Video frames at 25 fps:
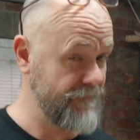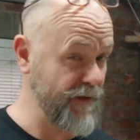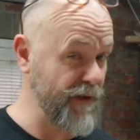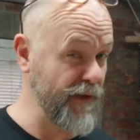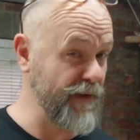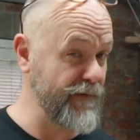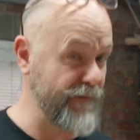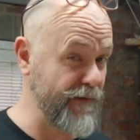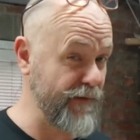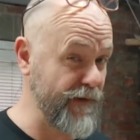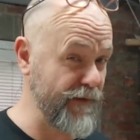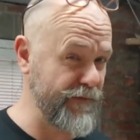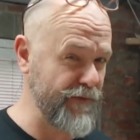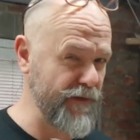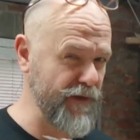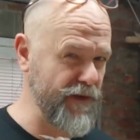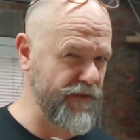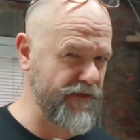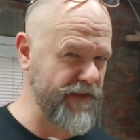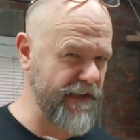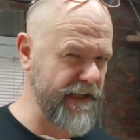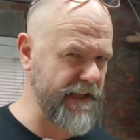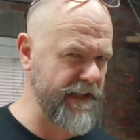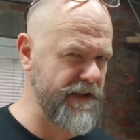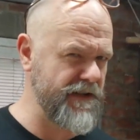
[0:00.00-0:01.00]
Good for a few
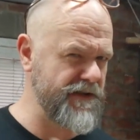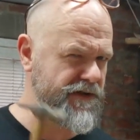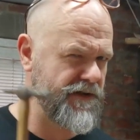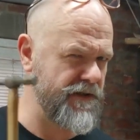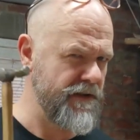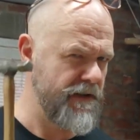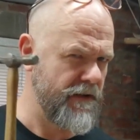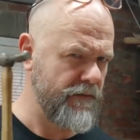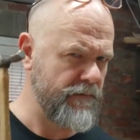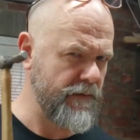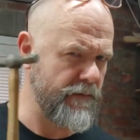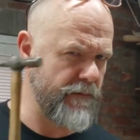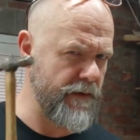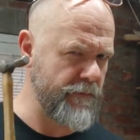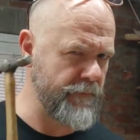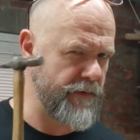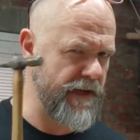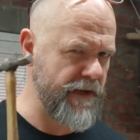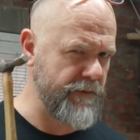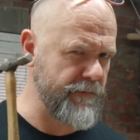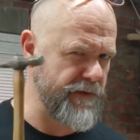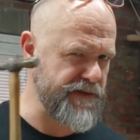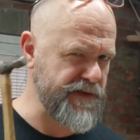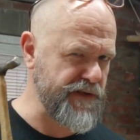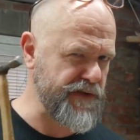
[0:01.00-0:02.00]
things. Remember
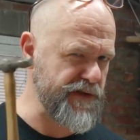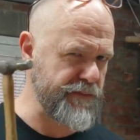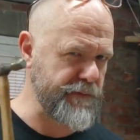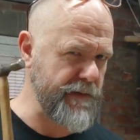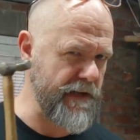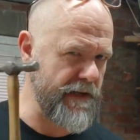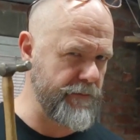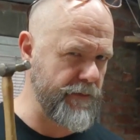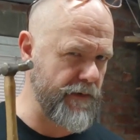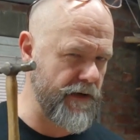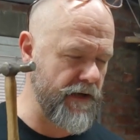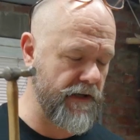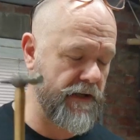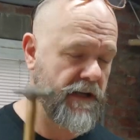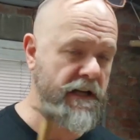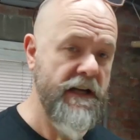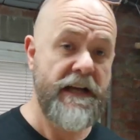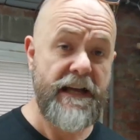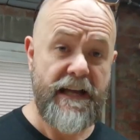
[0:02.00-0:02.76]
that, Mrs. Spielberg?